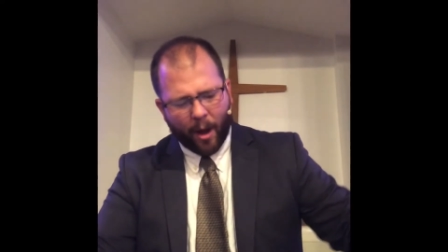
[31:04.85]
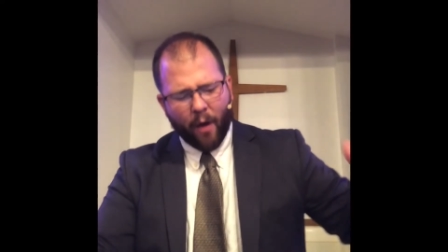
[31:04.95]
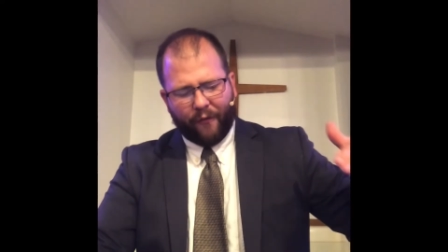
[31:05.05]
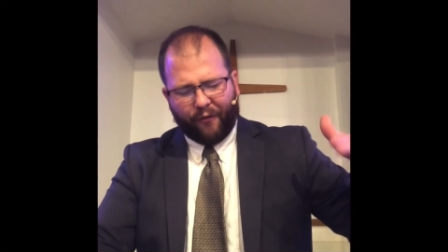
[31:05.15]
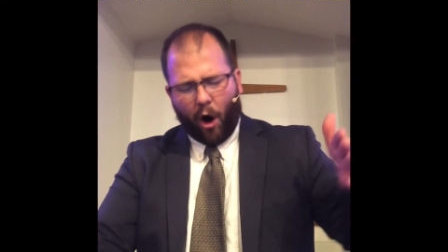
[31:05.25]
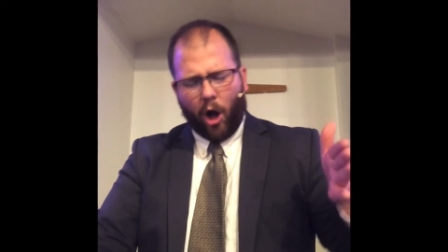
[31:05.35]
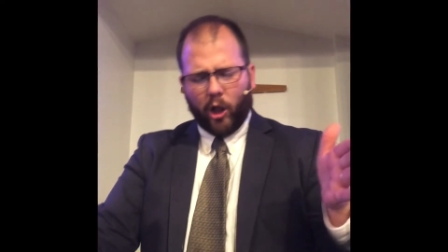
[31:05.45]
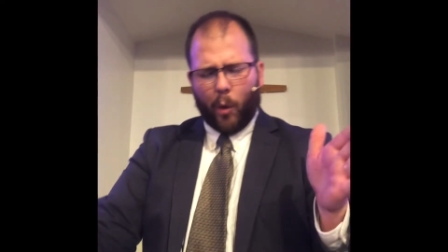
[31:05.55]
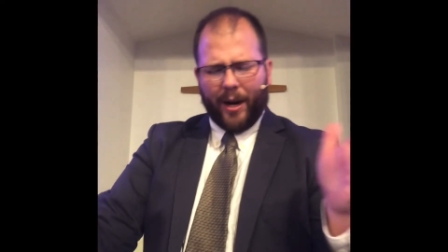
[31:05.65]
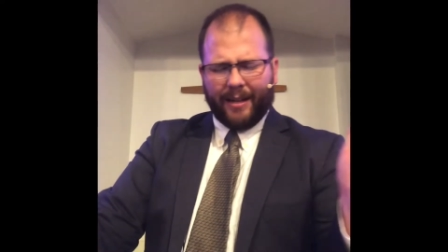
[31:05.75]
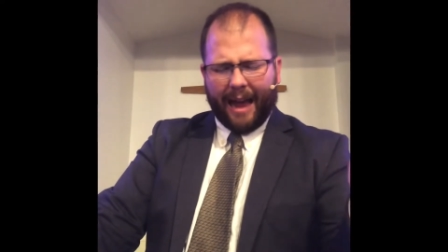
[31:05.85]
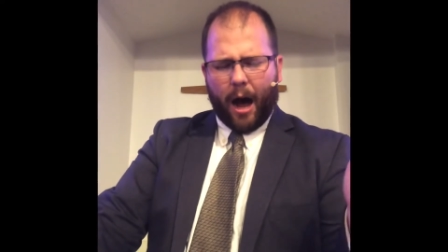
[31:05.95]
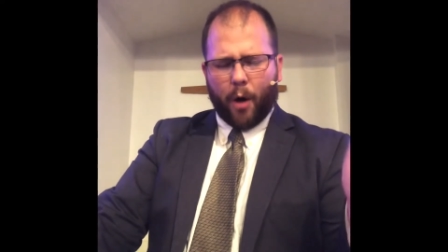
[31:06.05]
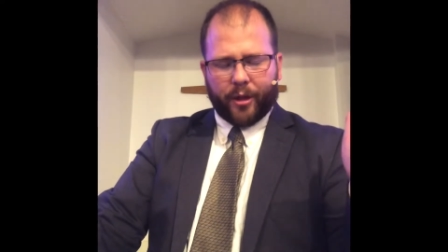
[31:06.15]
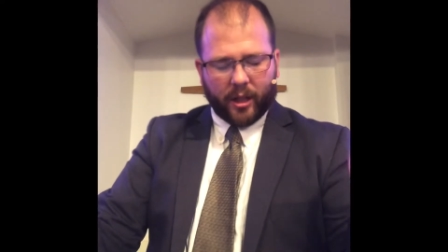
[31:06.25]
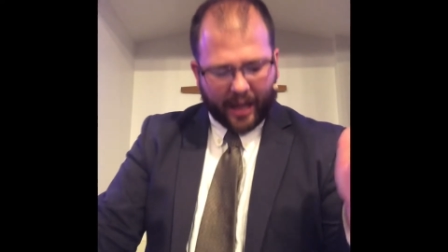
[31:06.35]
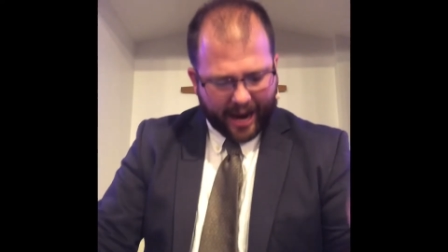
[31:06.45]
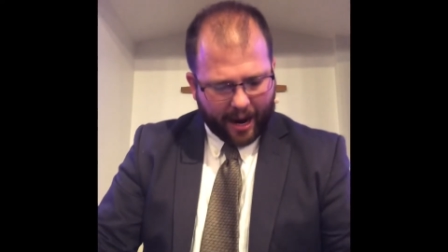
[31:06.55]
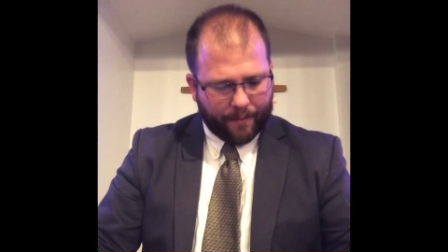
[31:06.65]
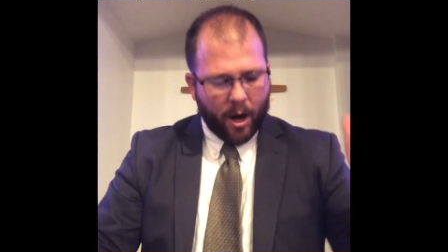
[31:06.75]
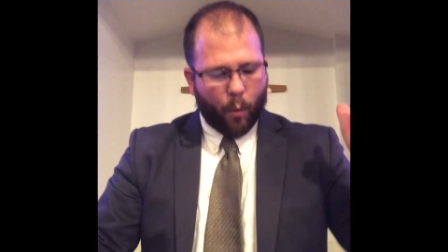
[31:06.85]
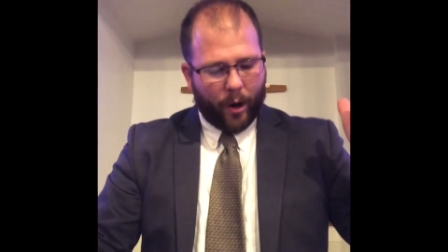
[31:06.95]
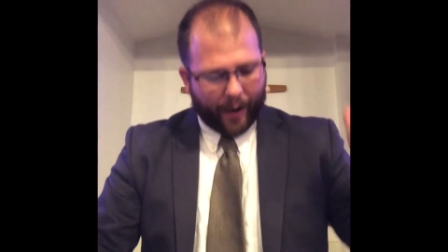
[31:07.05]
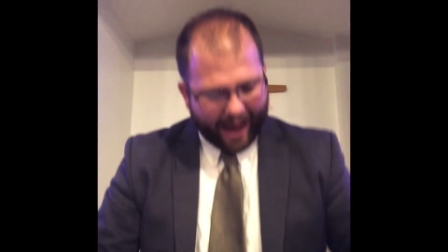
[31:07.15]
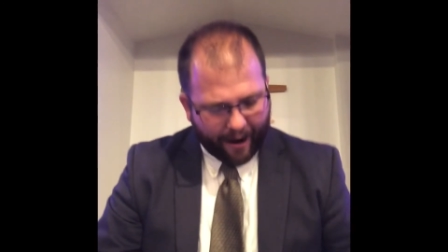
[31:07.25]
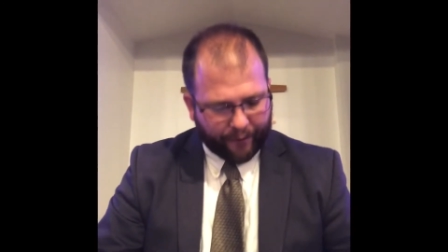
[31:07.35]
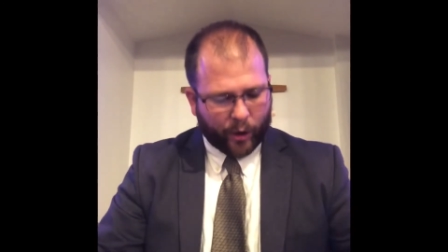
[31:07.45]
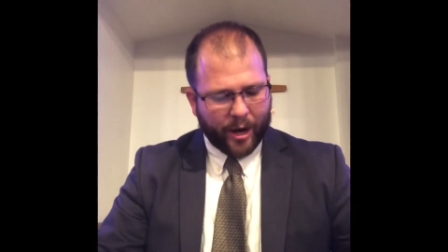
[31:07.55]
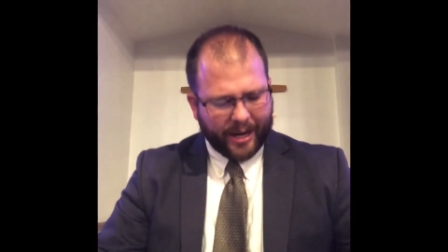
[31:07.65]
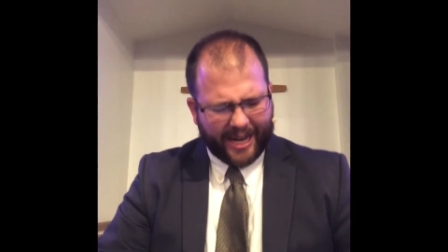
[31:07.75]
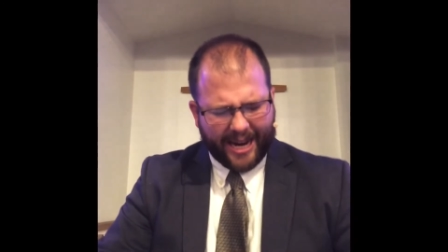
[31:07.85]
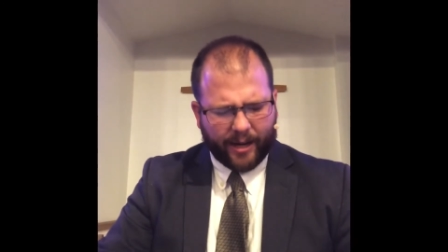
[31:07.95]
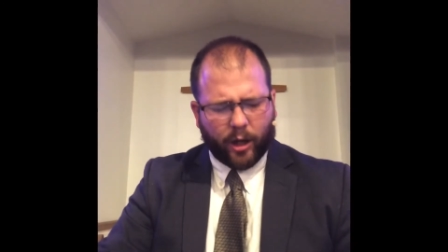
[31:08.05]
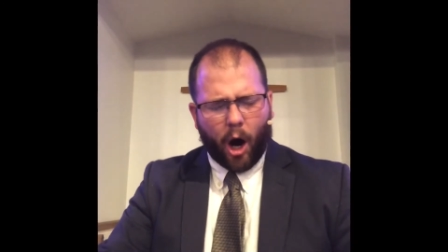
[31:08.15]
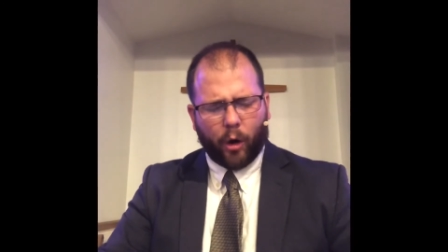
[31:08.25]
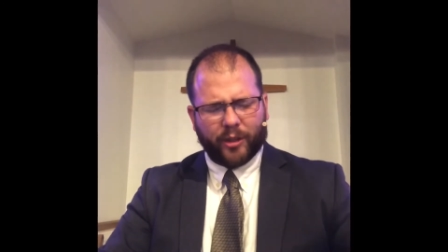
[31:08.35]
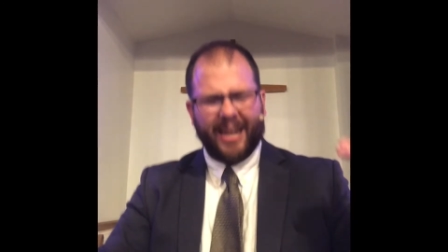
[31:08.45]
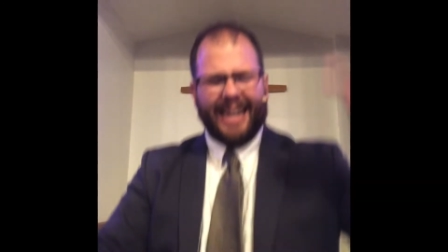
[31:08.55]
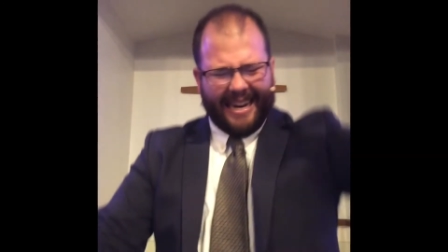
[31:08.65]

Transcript: following now the Lamb wherever he goes,